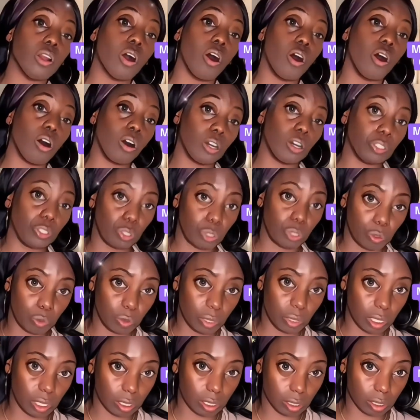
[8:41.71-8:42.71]
on
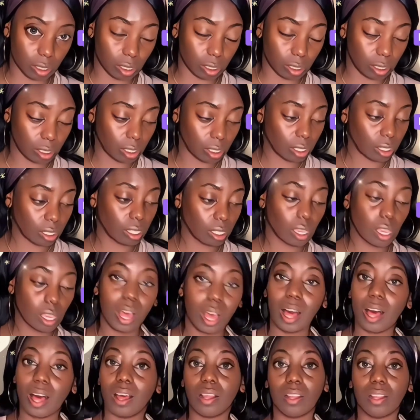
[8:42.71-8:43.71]
to it,
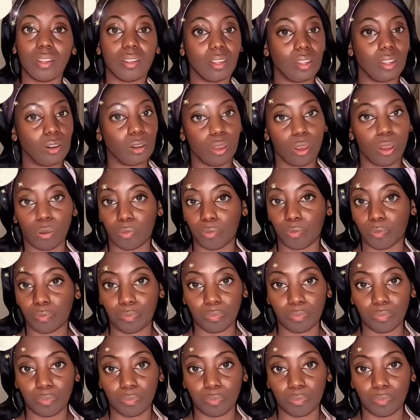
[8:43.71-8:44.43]
let it go.